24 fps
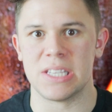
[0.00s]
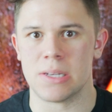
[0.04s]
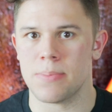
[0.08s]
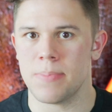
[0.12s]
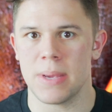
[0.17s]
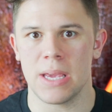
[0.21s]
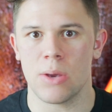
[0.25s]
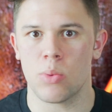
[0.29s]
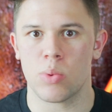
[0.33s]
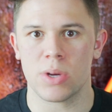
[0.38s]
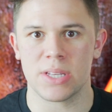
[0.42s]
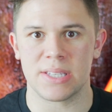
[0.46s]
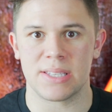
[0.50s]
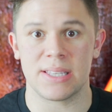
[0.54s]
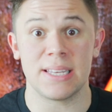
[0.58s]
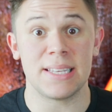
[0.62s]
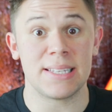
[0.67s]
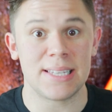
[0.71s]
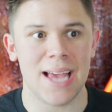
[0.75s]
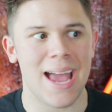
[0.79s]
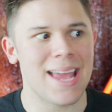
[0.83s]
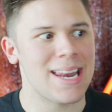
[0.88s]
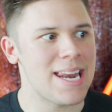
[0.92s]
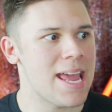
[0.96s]
to me was the
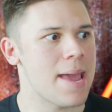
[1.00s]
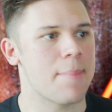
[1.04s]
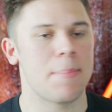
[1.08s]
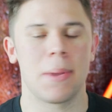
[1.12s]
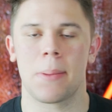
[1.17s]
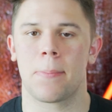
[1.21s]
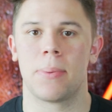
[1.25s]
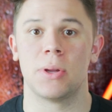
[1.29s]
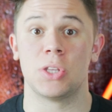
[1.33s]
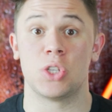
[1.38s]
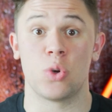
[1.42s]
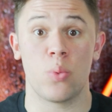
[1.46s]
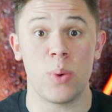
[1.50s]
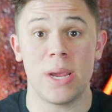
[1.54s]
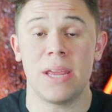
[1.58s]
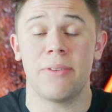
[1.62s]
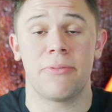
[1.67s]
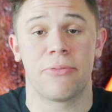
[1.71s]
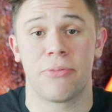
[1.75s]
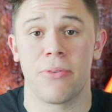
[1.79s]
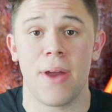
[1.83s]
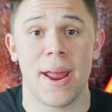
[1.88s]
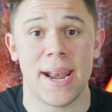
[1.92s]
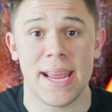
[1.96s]
dynamic
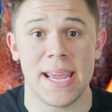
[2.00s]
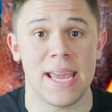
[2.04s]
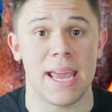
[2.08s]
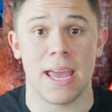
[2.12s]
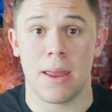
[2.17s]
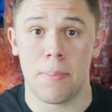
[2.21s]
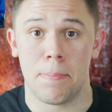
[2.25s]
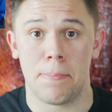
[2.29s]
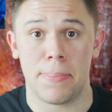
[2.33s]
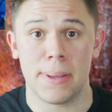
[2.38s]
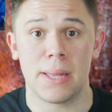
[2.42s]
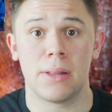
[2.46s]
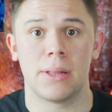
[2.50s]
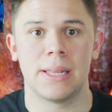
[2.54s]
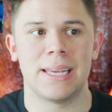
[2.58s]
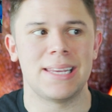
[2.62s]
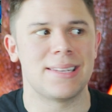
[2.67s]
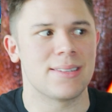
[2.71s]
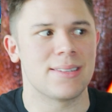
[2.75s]
between Freddie and Billy /